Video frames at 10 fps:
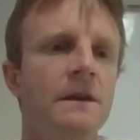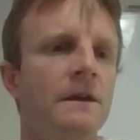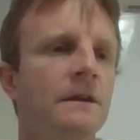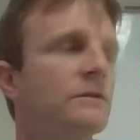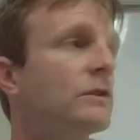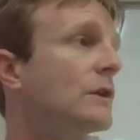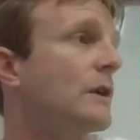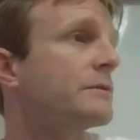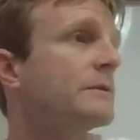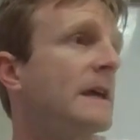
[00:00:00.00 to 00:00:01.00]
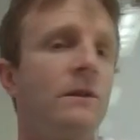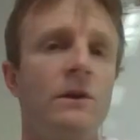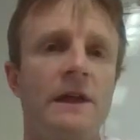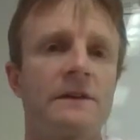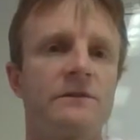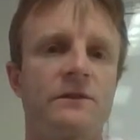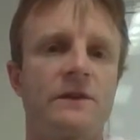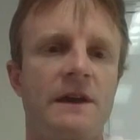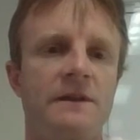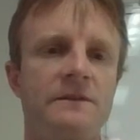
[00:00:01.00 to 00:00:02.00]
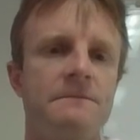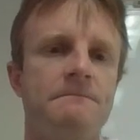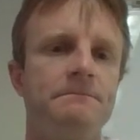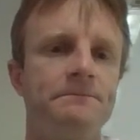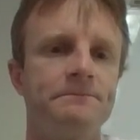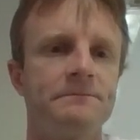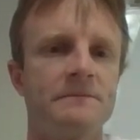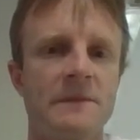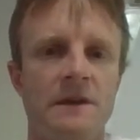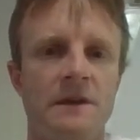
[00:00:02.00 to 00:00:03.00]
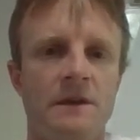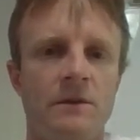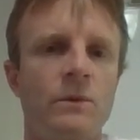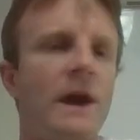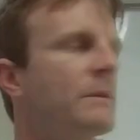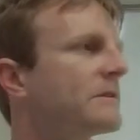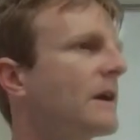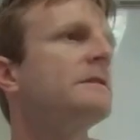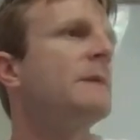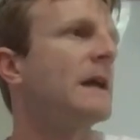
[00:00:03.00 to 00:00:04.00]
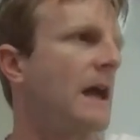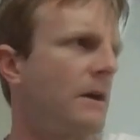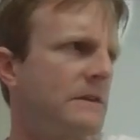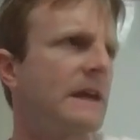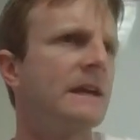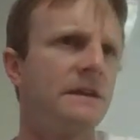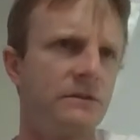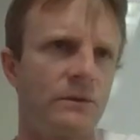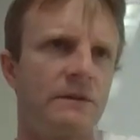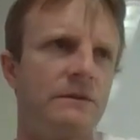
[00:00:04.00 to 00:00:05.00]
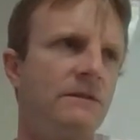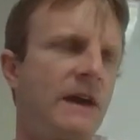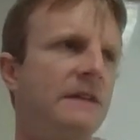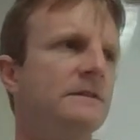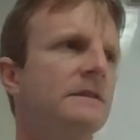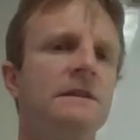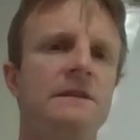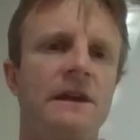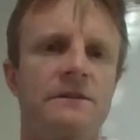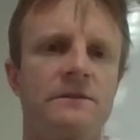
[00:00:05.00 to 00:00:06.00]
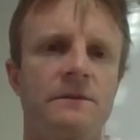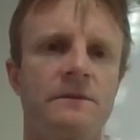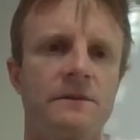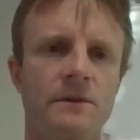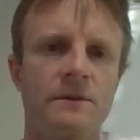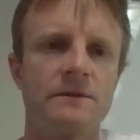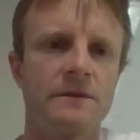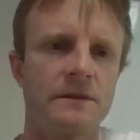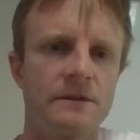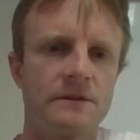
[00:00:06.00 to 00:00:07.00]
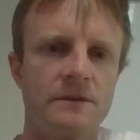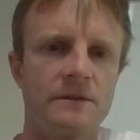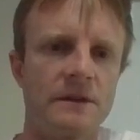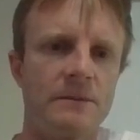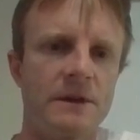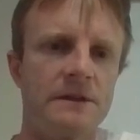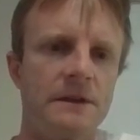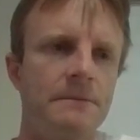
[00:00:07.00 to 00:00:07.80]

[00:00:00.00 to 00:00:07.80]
So you go through that whole exercise. Right, we talked about how taking a derivative adds an index. So it's the same idea.